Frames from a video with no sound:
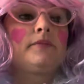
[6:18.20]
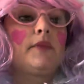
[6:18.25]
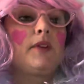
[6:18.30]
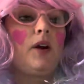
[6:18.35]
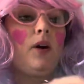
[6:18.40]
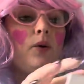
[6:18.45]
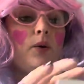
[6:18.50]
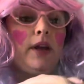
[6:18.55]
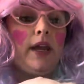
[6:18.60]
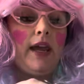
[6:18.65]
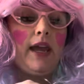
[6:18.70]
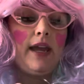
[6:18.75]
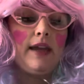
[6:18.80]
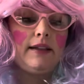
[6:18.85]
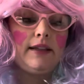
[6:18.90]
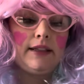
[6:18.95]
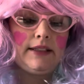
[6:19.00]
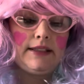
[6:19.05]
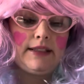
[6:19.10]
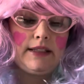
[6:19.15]
Okay,
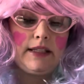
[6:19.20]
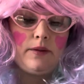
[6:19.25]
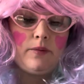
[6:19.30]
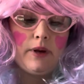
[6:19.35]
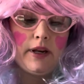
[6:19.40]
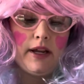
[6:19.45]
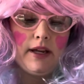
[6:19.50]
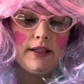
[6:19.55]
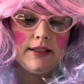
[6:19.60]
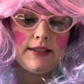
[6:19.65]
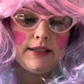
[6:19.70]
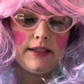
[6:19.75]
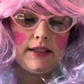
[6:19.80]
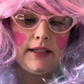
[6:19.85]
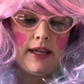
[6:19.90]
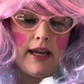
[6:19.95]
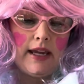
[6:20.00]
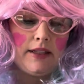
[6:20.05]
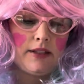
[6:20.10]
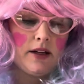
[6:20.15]
let's see what else little
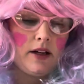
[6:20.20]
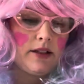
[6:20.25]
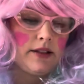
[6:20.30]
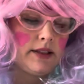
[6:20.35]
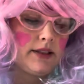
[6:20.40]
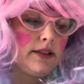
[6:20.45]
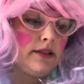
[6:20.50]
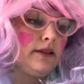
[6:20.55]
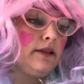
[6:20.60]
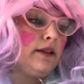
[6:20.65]
A does.